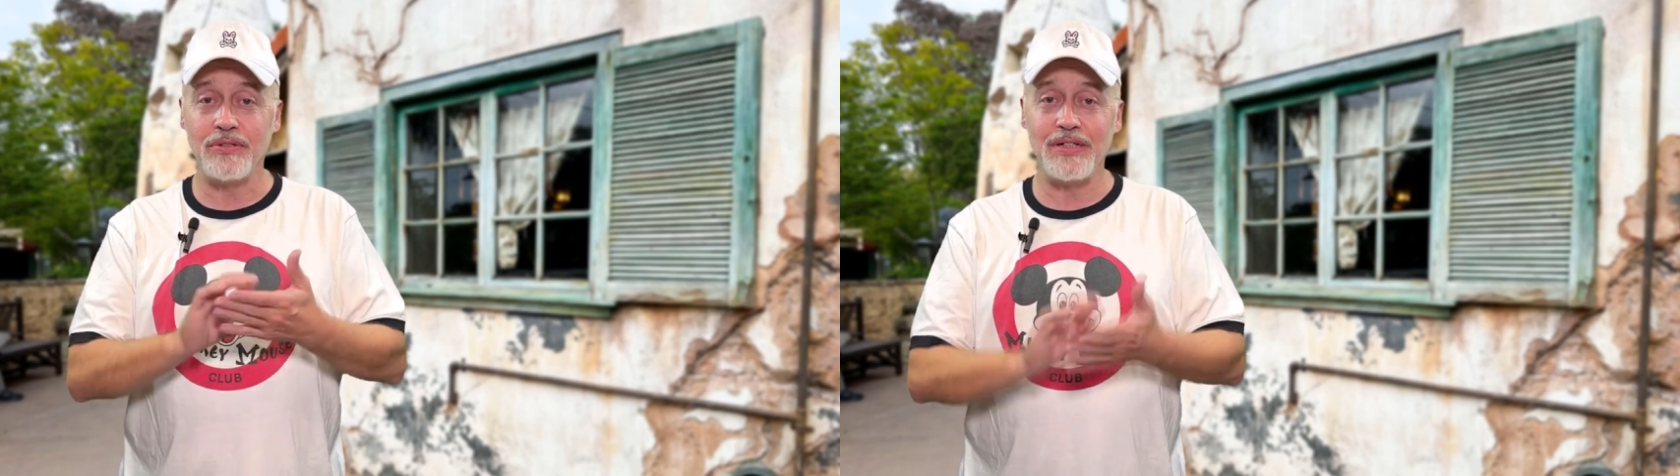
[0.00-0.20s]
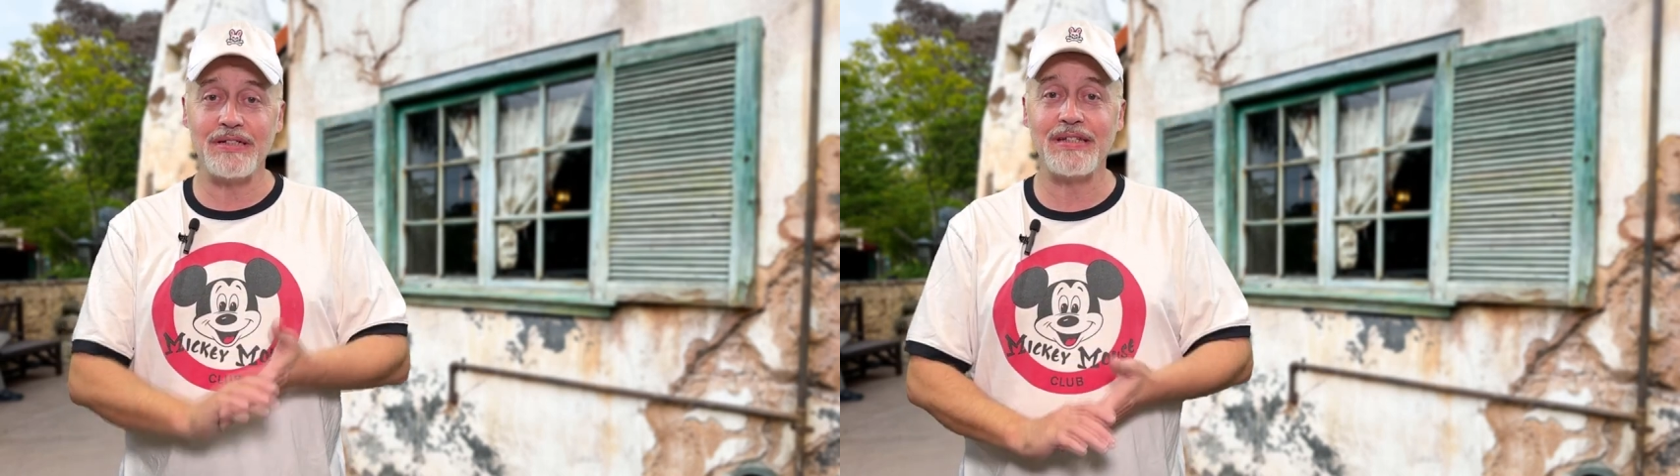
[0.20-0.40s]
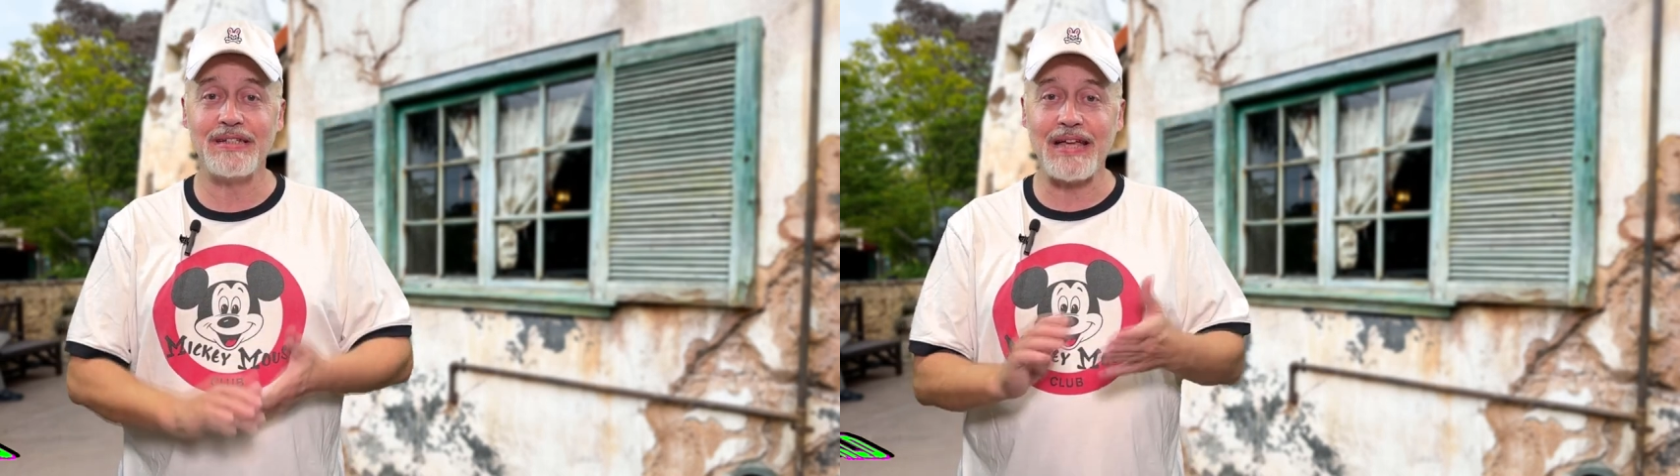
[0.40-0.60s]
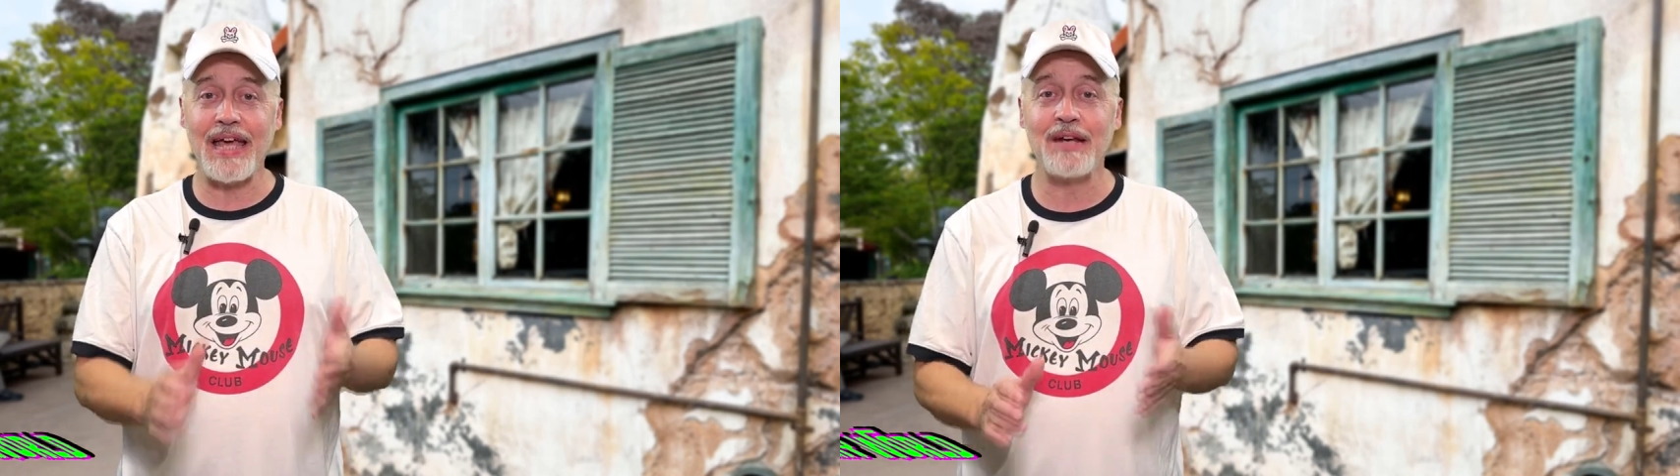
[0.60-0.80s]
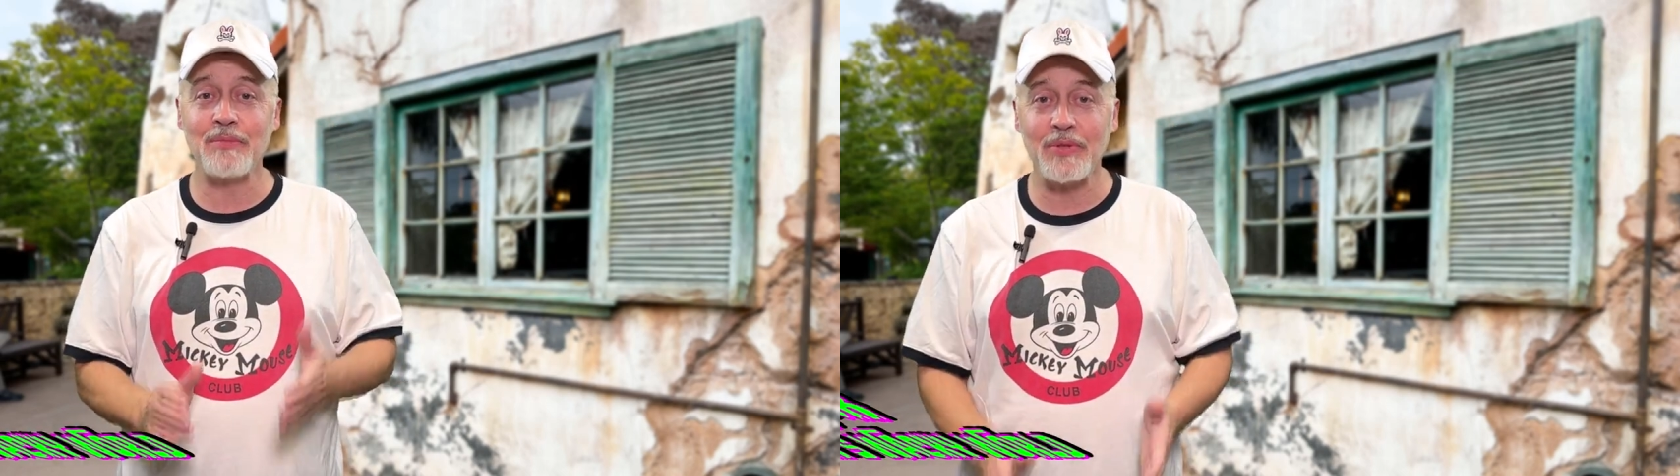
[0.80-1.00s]
Disney's
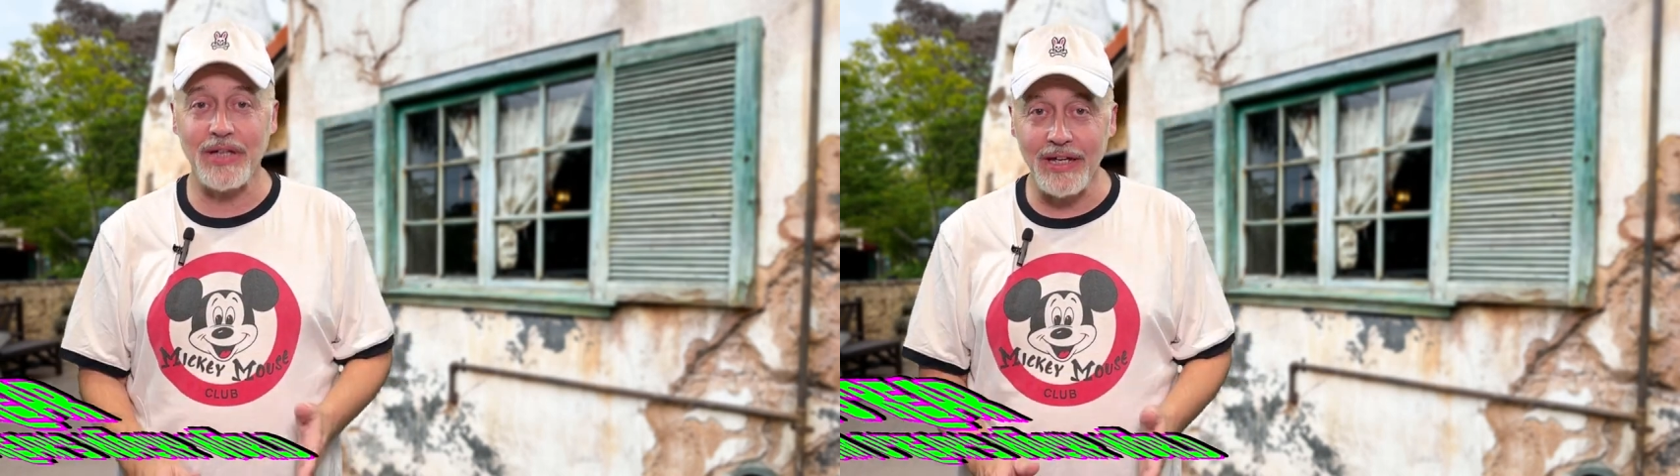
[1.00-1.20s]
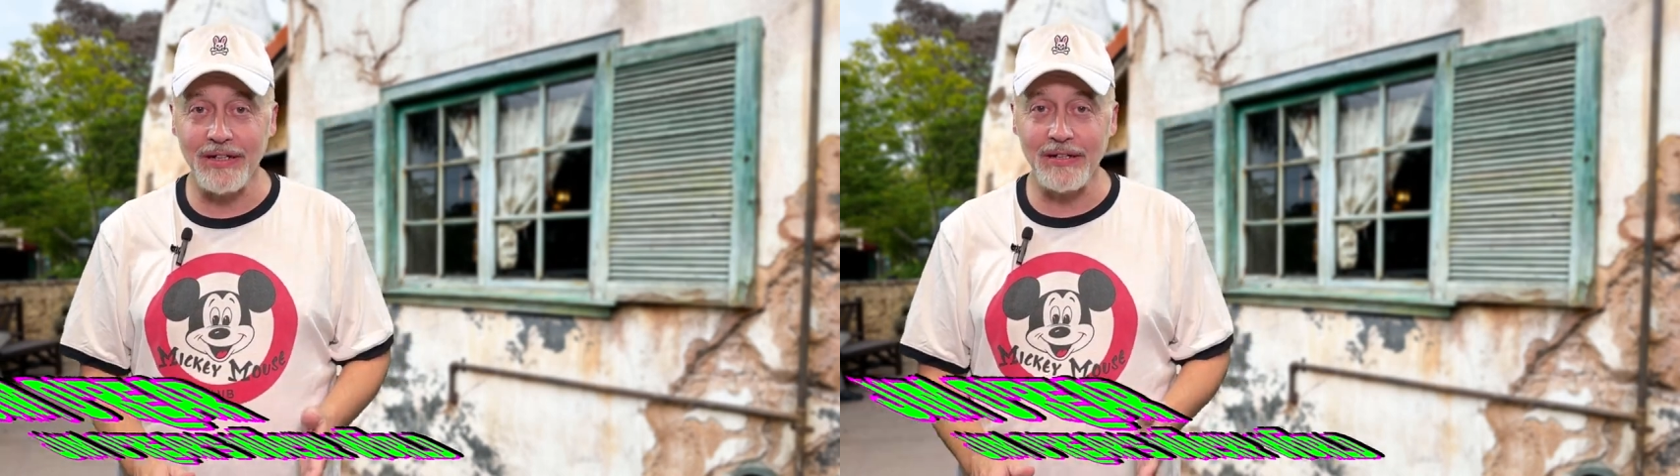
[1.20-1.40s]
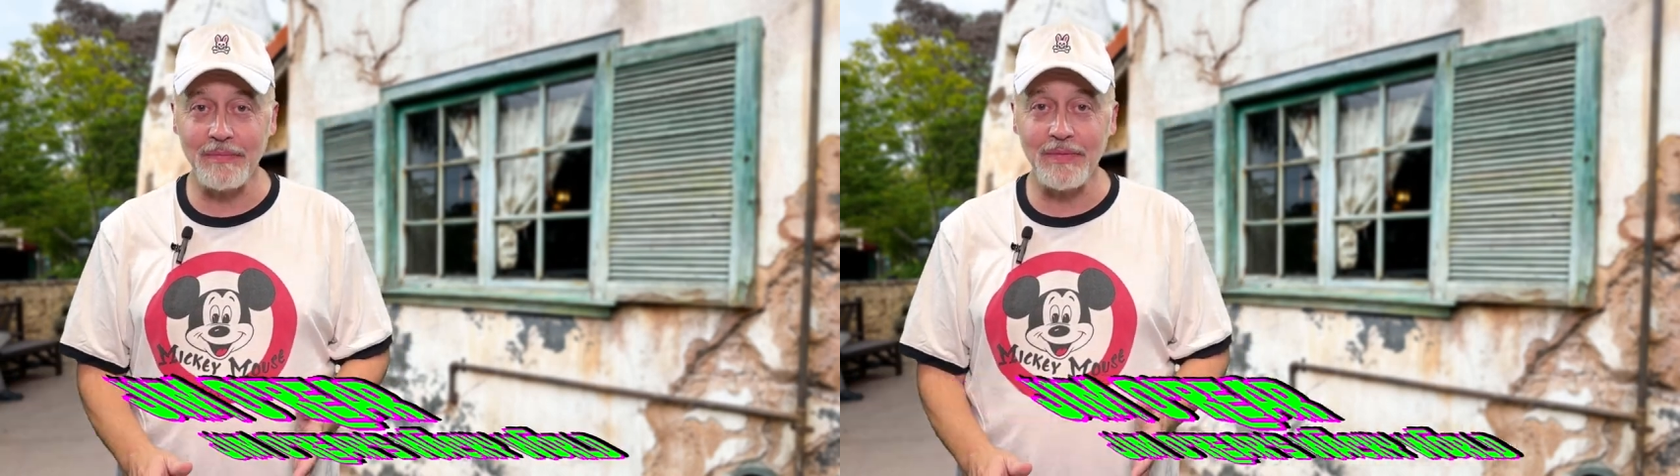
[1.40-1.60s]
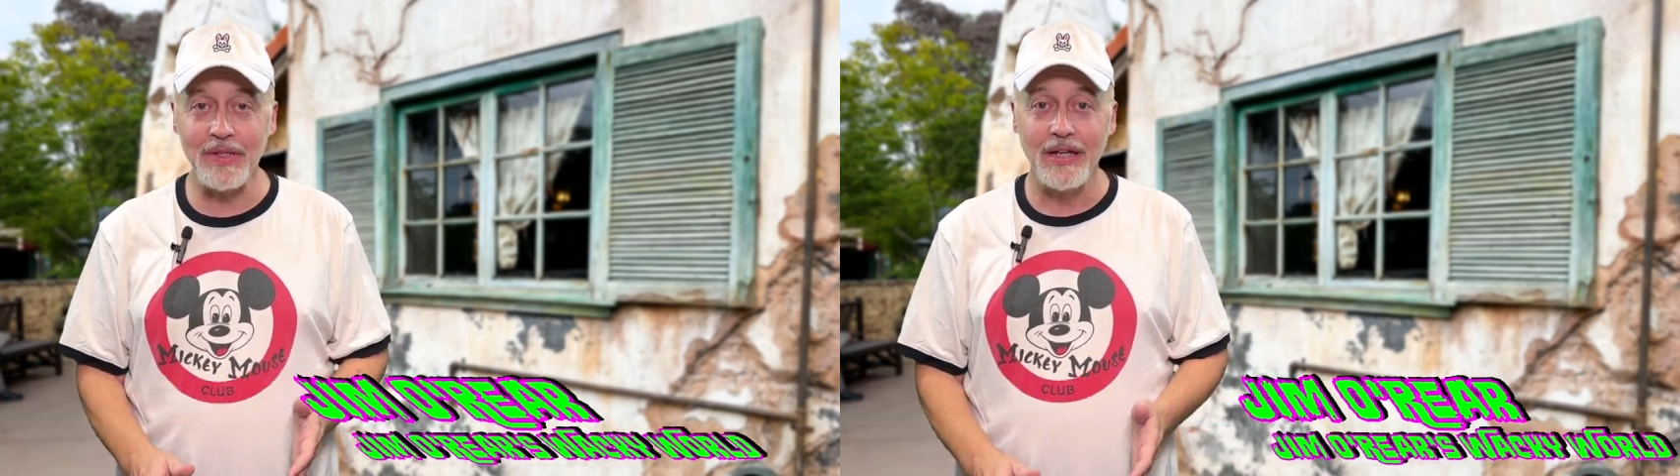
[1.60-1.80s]
Animal Kingdom